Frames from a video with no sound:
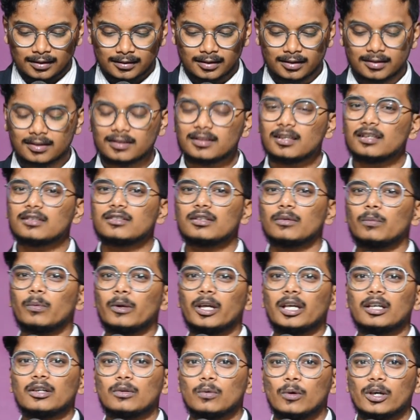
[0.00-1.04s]
This is such a
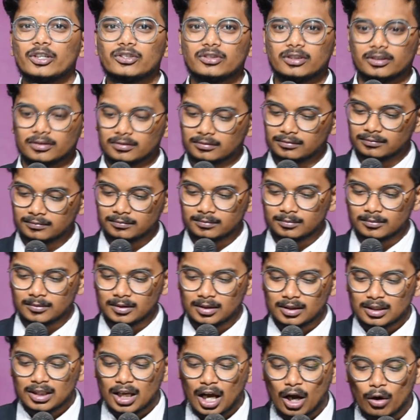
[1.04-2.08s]
vague question.
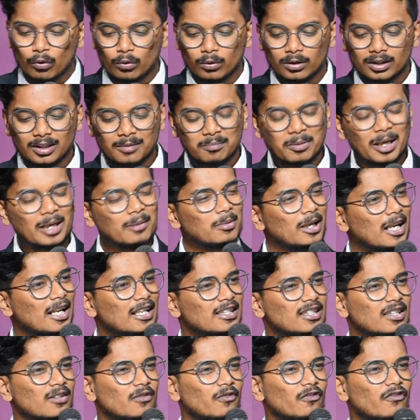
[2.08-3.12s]
However, the Bible
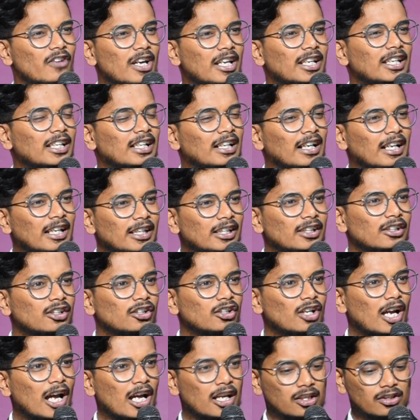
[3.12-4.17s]
has a very
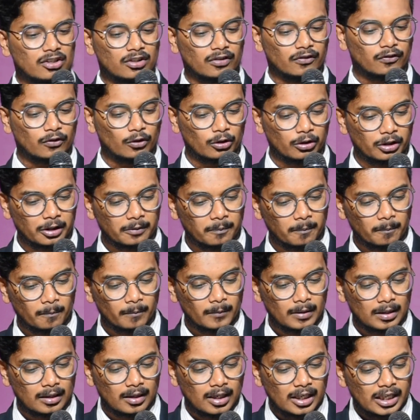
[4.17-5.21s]
clear answer for it.
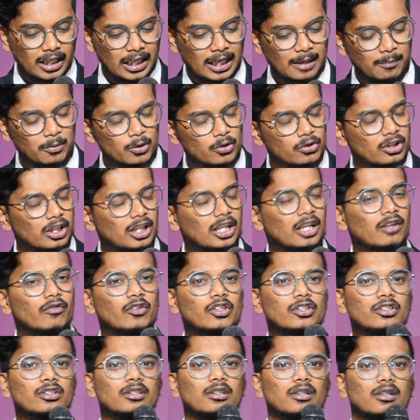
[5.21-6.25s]
Hebrews
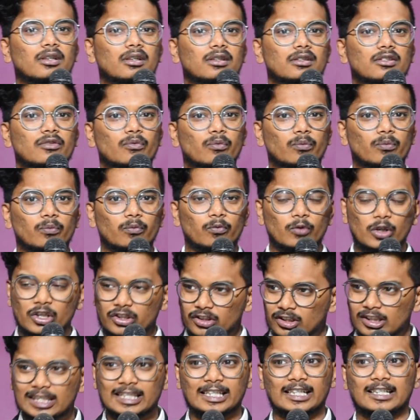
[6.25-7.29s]
11
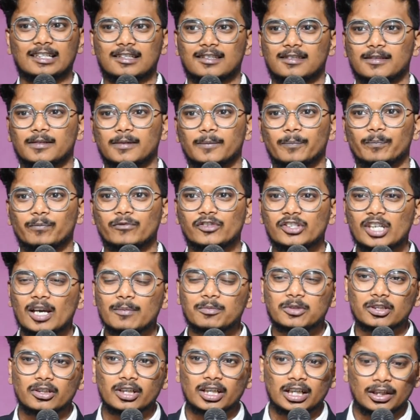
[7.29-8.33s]
verse 6,
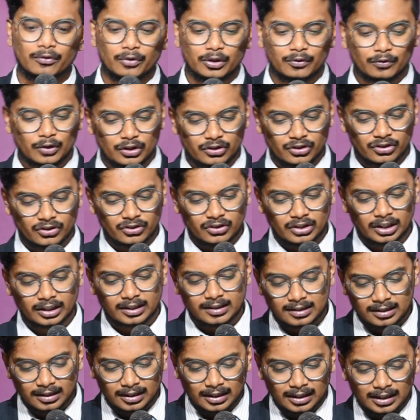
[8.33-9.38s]
chapter 11 verse
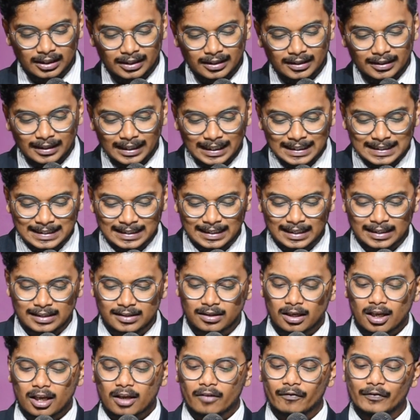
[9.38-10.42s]
6, it
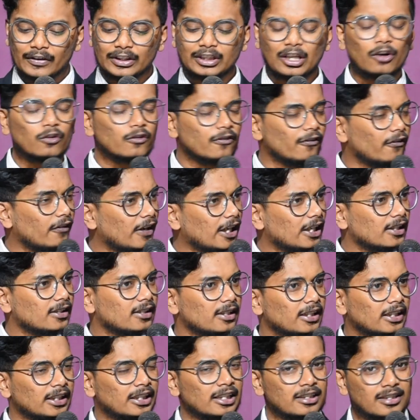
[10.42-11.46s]
says, without
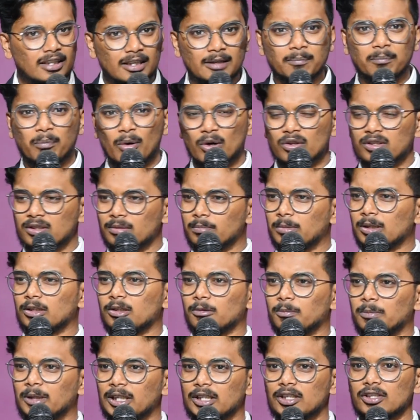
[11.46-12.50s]
faith, it is impossible
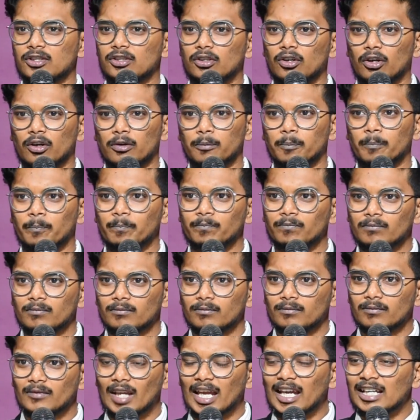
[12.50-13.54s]
to please God.
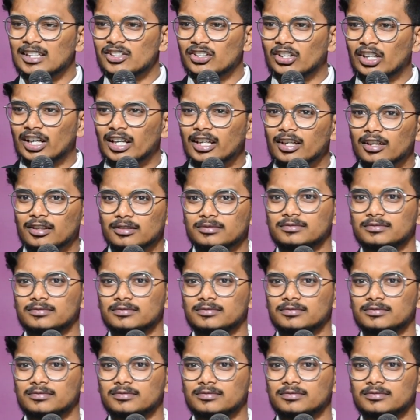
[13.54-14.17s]
It's clear.